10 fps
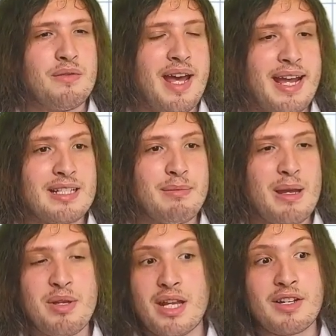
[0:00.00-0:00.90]
of x,
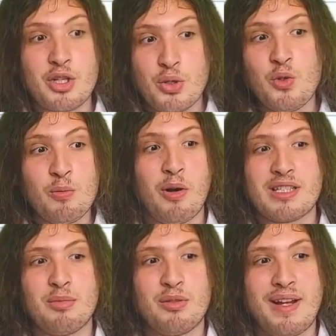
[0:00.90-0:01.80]
maybe there are two possible